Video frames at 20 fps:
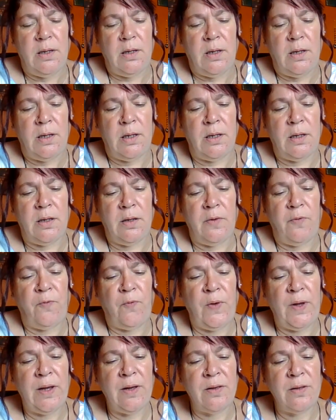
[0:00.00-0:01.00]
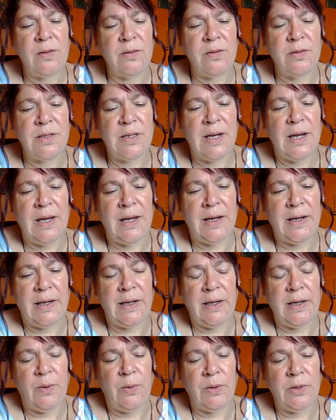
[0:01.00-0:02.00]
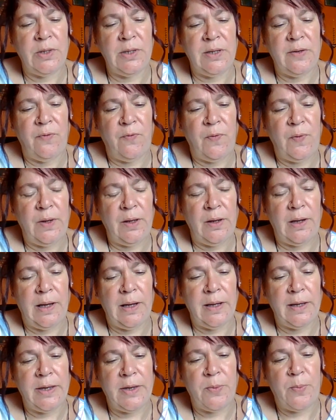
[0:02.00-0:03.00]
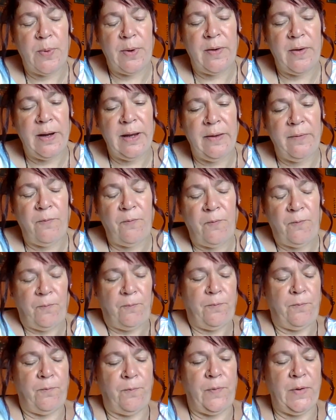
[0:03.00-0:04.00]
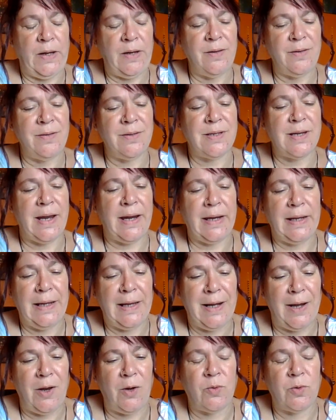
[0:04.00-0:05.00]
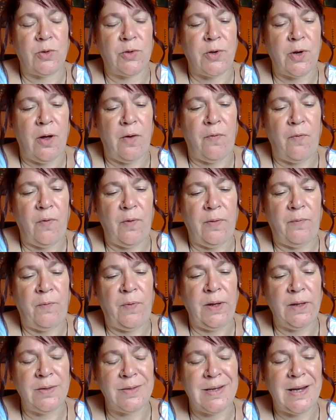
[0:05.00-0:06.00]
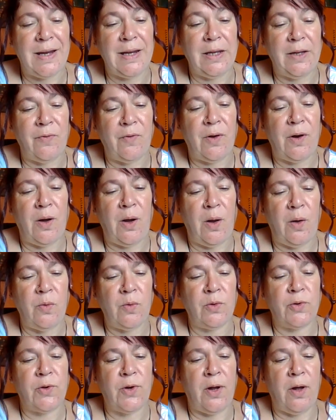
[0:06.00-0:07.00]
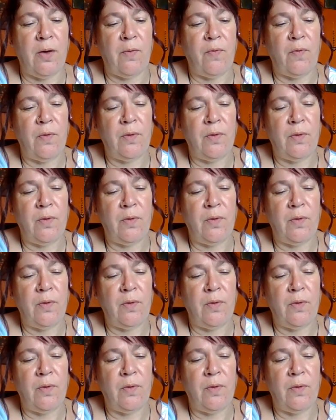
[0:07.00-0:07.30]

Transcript: it feels like, what does it feel like, Spirit? It feels like you're closed off. It feels like you've closed off.